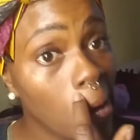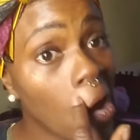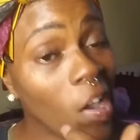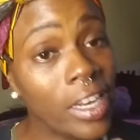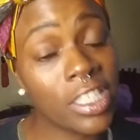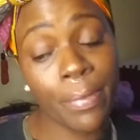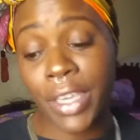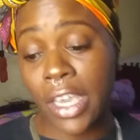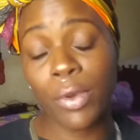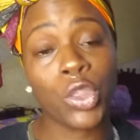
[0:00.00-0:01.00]
Okay, this should
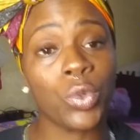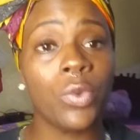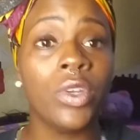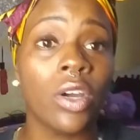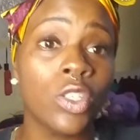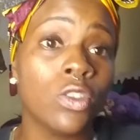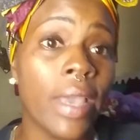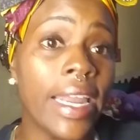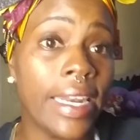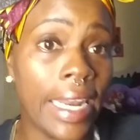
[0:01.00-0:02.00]
begin with a 3. We know this is
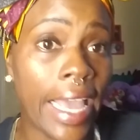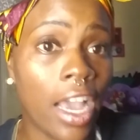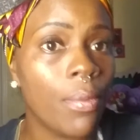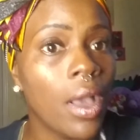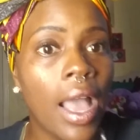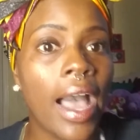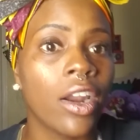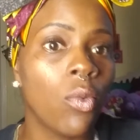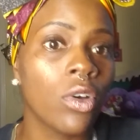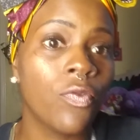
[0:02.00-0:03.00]
made in the lab. I
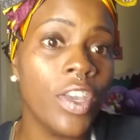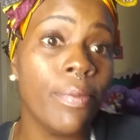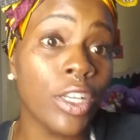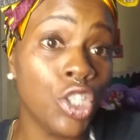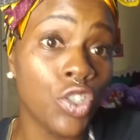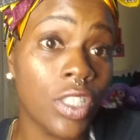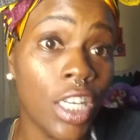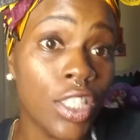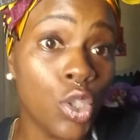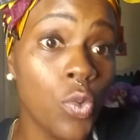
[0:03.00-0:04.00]
don't want to feed my children
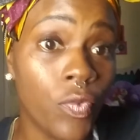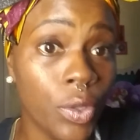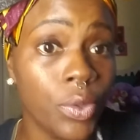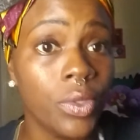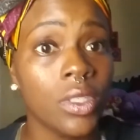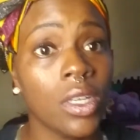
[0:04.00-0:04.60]
test tube food.